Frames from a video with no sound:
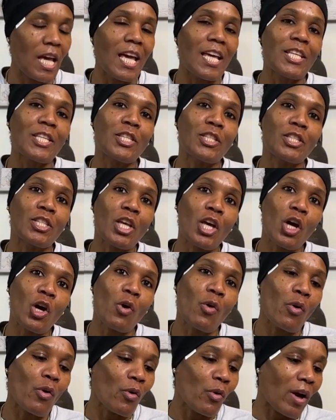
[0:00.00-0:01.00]

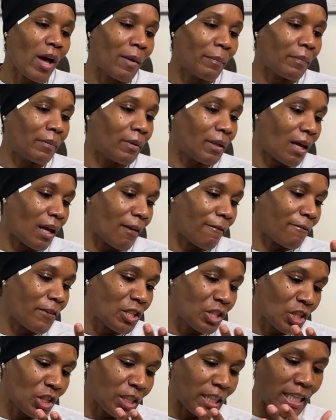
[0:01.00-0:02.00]
So I'm
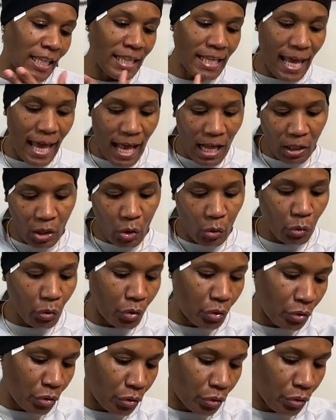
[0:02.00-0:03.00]
officially an Aloe
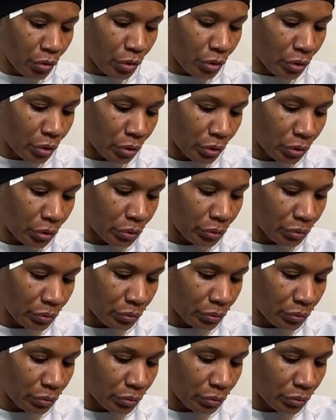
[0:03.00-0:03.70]
girl.